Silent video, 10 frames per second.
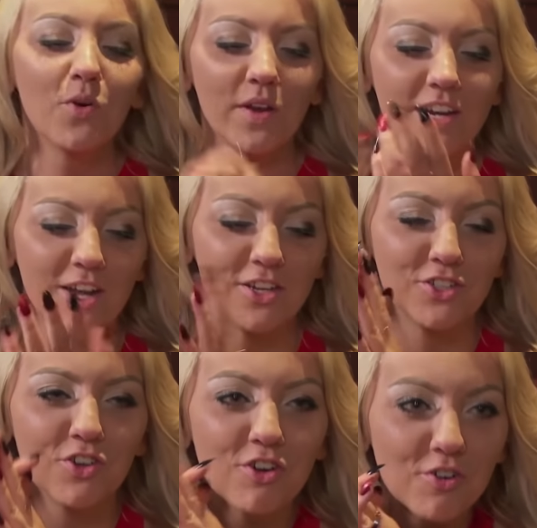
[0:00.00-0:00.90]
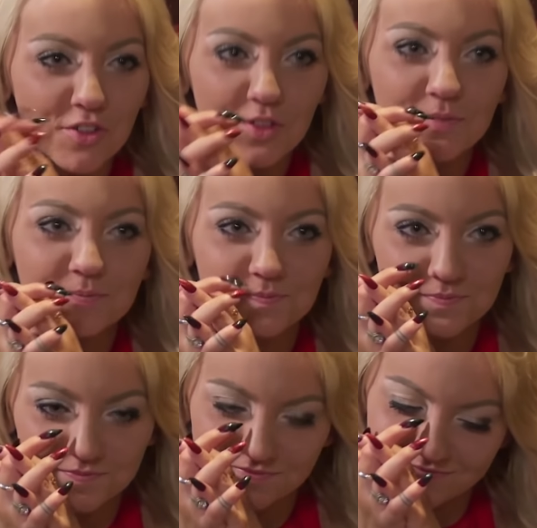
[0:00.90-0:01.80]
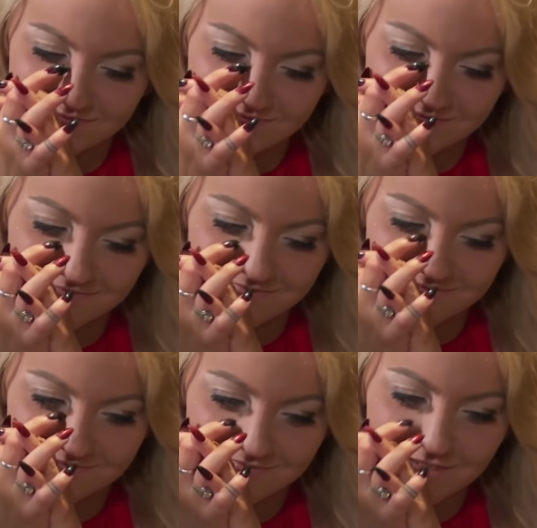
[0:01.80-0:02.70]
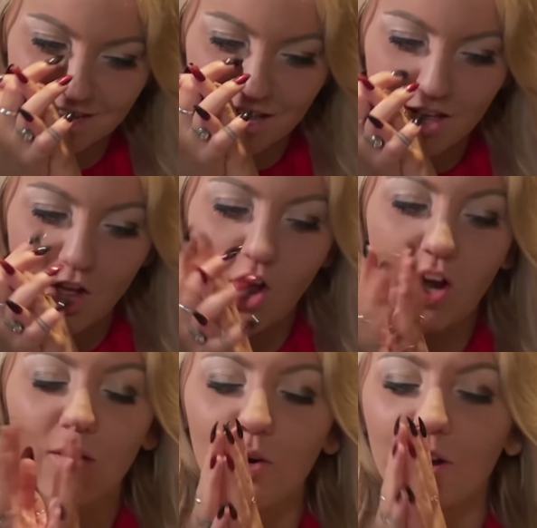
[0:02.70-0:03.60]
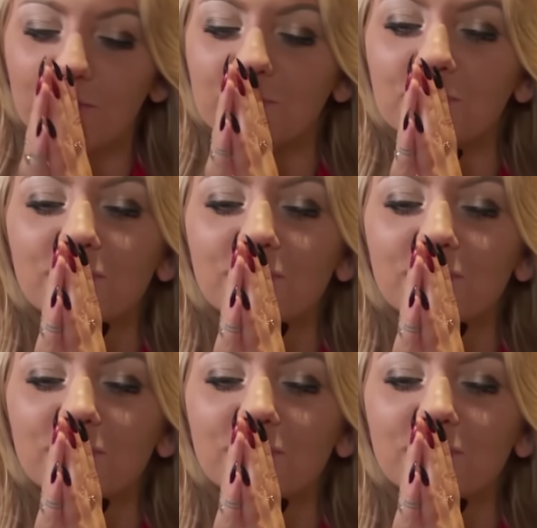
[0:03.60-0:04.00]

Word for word: You want to know the truth? Yes, please. All right, hold on.